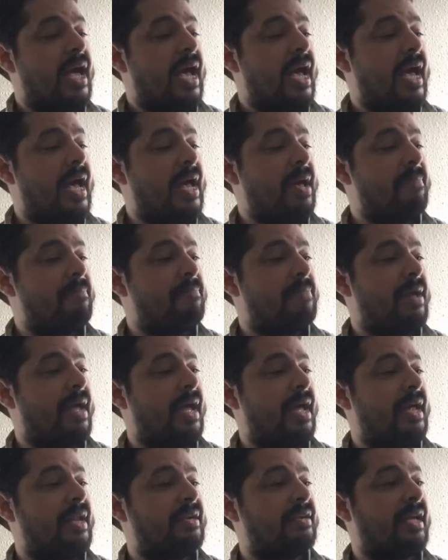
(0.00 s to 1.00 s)
and
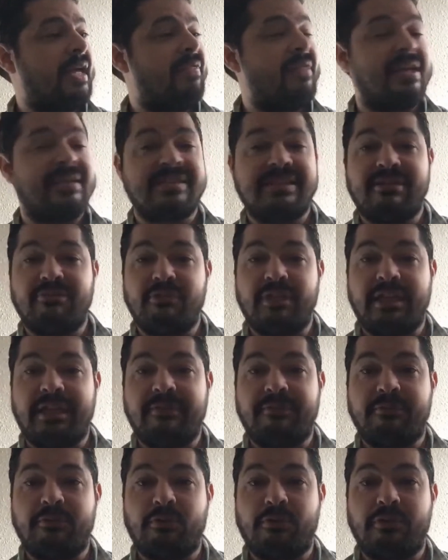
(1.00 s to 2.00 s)
that's it
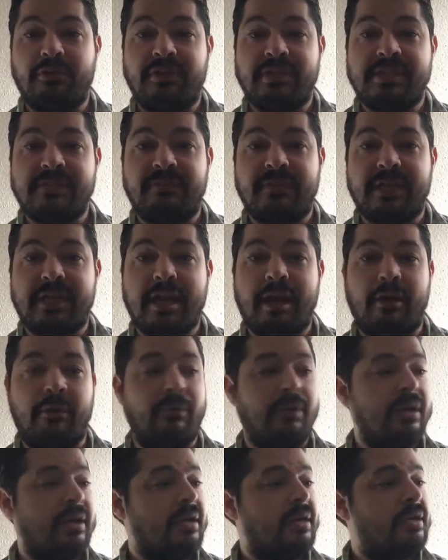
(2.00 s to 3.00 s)
really for this
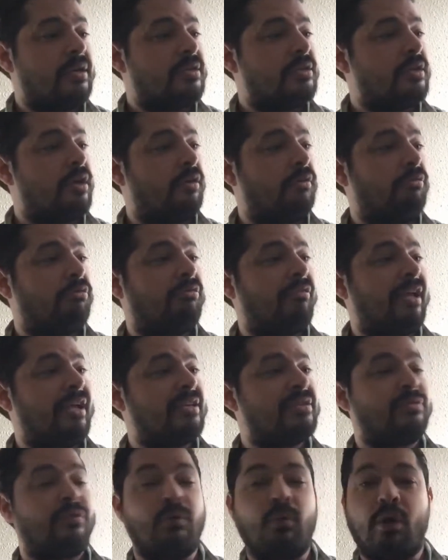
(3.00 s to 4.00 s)
video. So
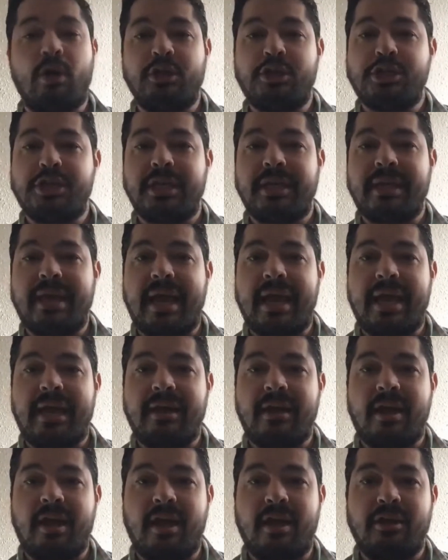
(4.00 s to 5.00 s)
thanks for watching,
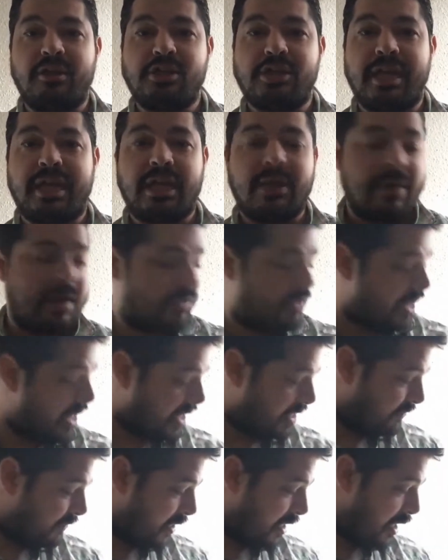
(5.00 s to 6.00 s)
and I'll check you out in the
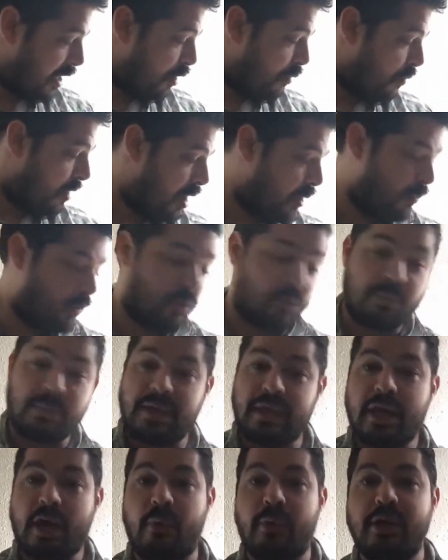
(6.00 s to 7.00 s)
next video where we'll
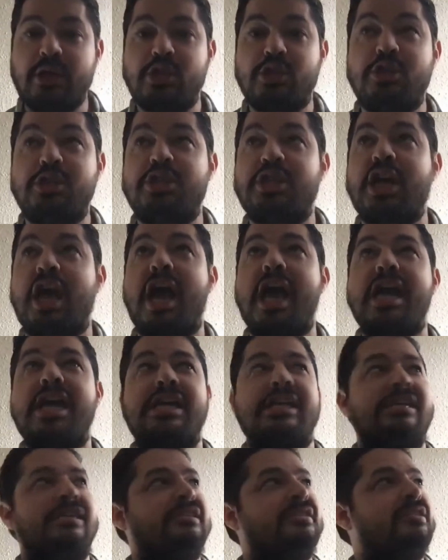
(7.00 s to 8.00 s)
be going to the
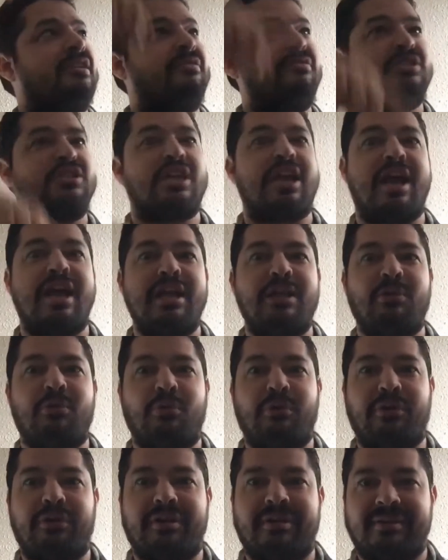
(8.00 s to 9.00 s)
skies of
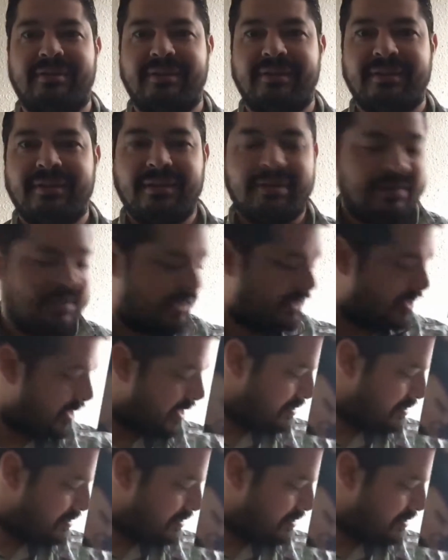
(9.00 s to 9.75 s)
Skylord. Is